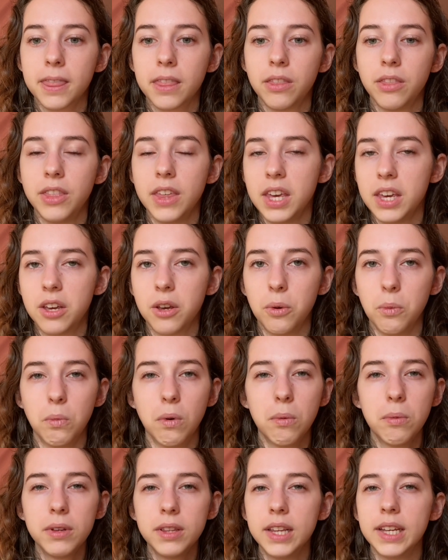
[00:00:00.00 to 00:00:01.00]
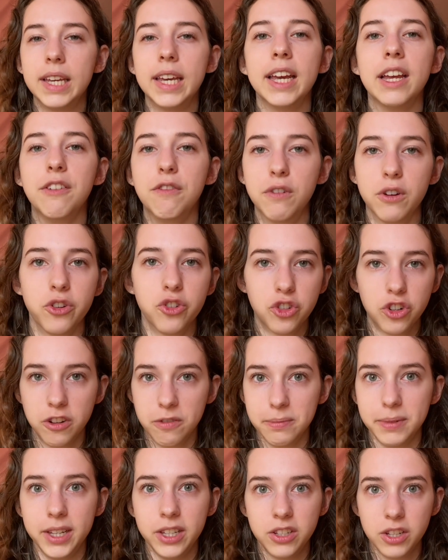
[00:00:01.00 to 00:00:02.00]
think, what would the kid version of
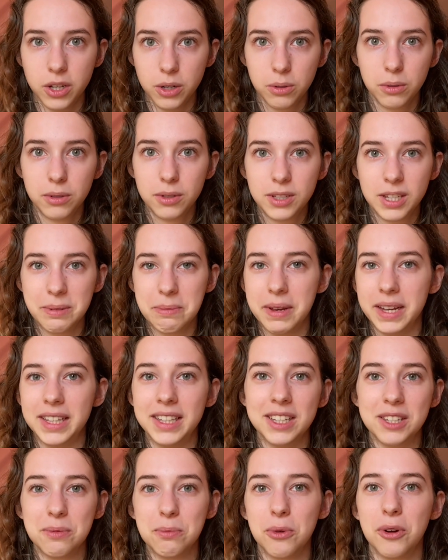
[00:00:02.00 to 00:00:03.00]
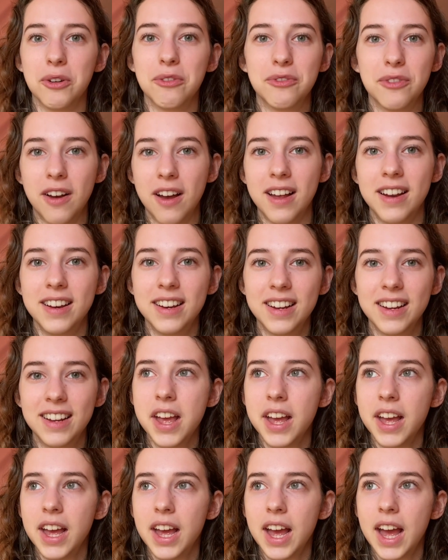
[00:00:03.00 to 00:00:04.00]
me do to make this more fun?
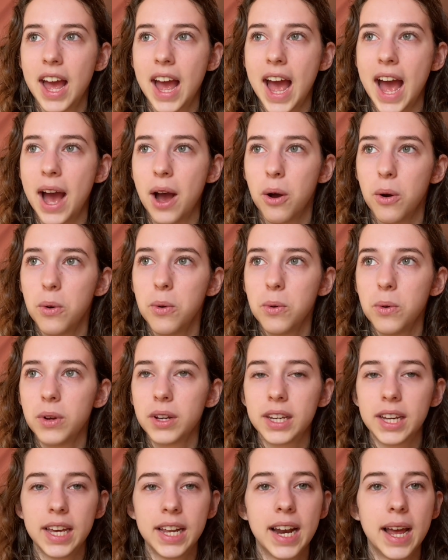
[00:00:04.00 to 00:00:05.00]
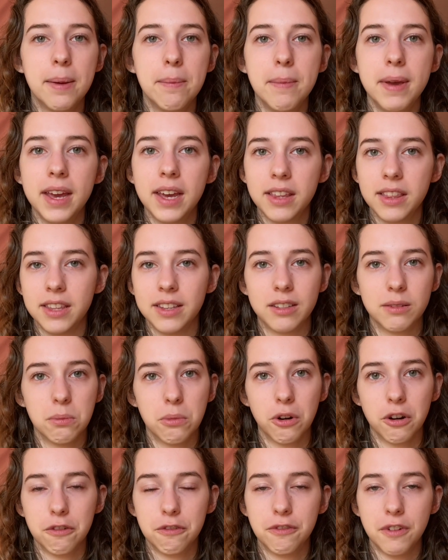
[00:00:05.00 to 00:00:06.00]
How can I make this
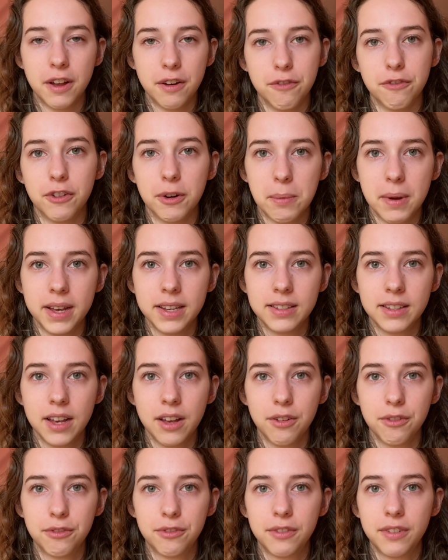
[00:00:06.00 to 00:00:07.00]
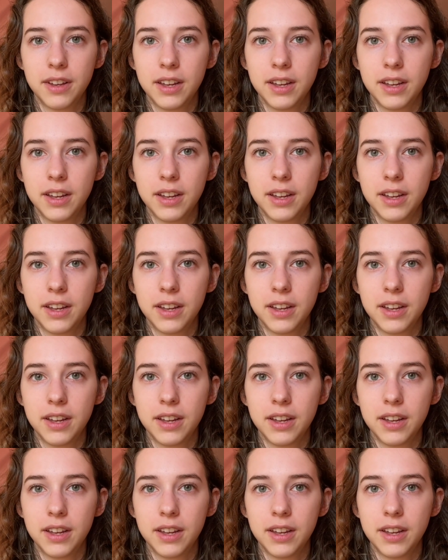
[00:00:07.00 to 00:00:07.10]
more fun for myself?